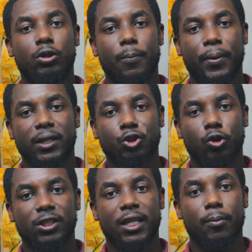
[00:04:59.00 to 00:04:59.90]
the
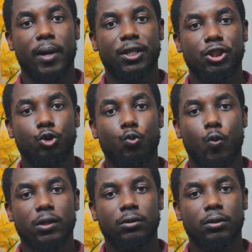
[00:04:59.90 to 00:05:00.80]
Pinterest image you
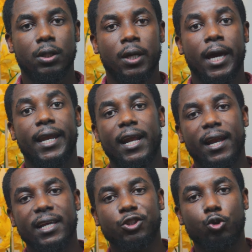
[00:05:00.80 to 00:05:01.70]
want, and it
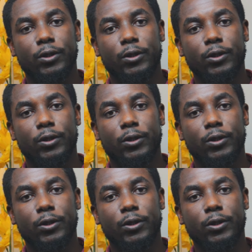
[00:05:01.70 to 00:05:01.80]
lets you